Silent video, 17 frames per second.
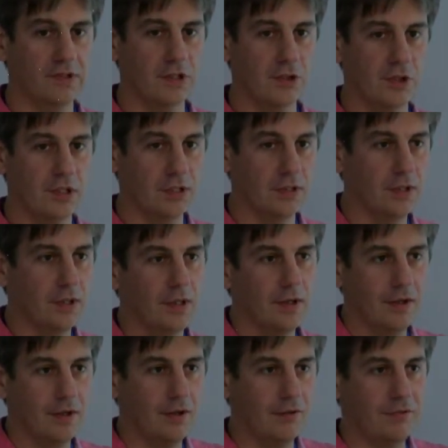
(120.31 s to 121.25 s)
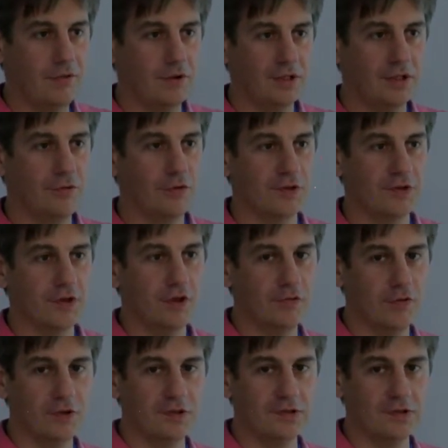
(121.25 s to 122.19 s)
Actually, funding for this
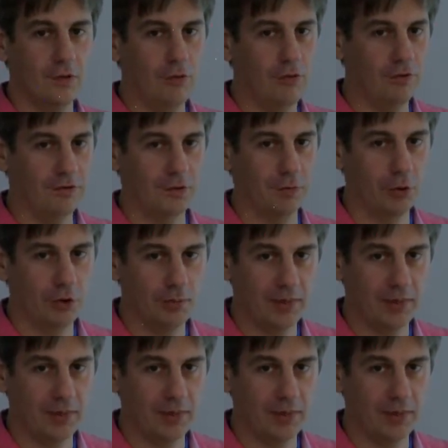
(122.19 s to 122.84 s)
conference is all supported